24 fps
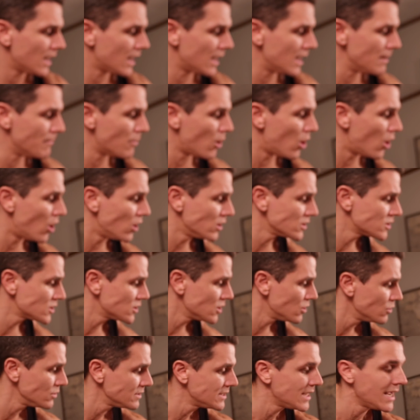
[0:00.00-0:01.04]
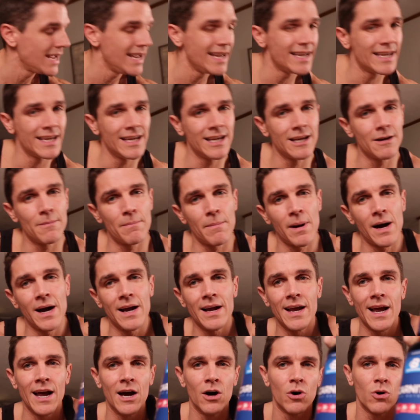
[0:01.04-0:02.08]
I'm also taking
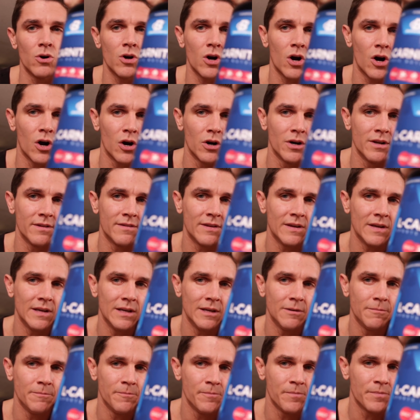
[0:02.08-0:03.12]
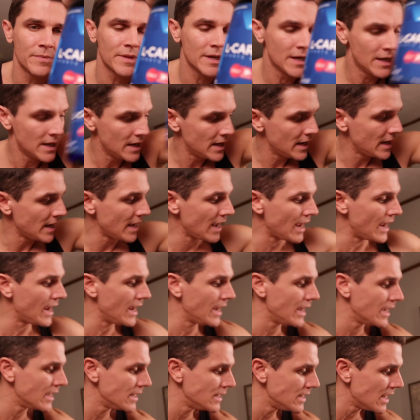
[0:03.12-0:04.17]
my L-carnitine,
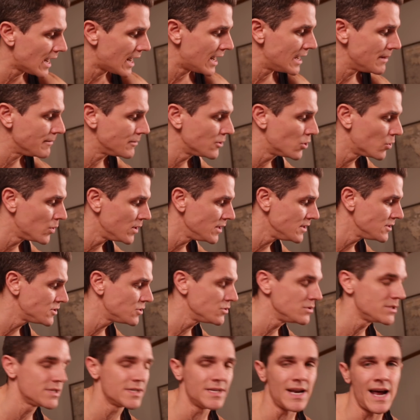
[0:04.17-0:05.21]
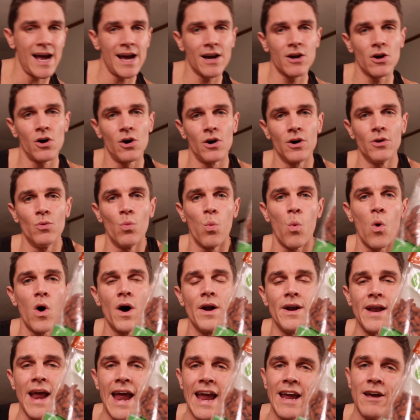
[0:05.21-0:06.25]
and I'm going to snack on
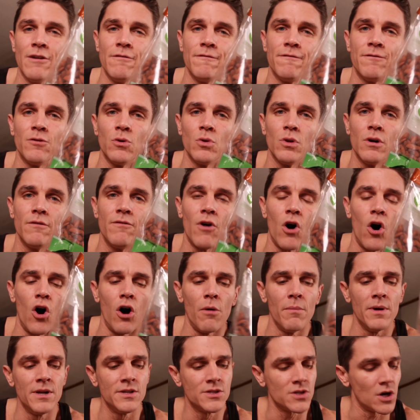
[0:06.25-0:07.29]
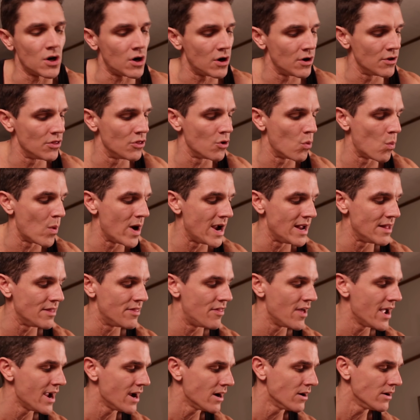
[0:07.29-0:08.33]
1 handful of almonds on the way
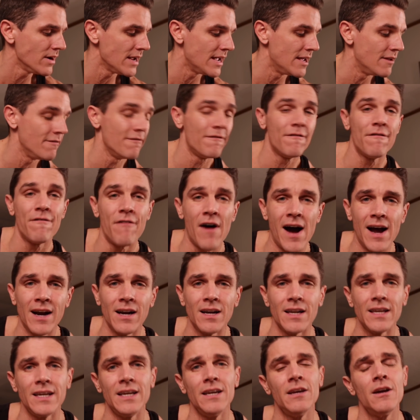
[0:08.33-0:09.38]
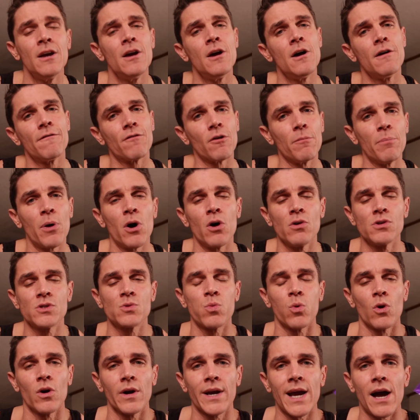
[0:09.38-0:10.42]
there. And finally, for
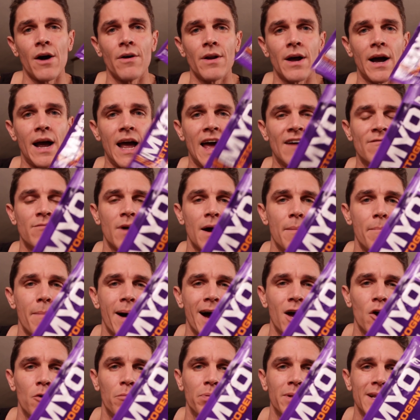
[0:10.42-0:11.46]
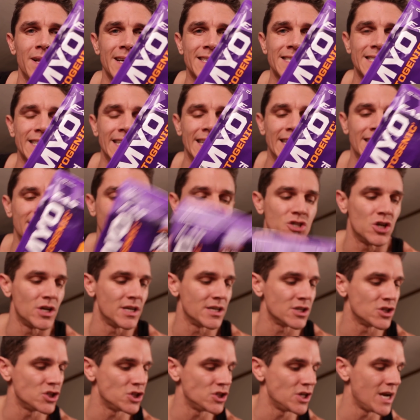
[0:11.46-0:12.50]
post-workout, I have my Myoplex
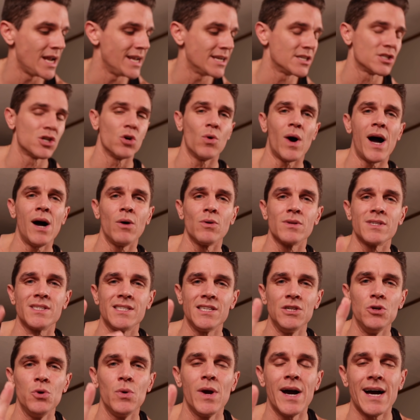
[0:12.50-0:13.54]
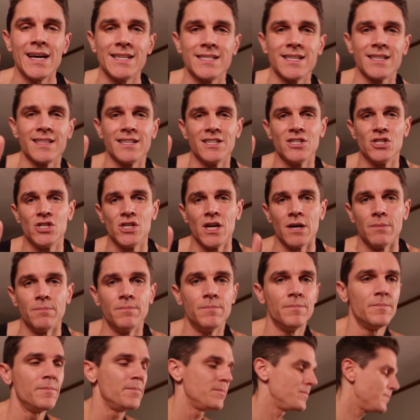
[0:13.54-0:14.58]
Ketogenic shake, so I will see you guys at the gym.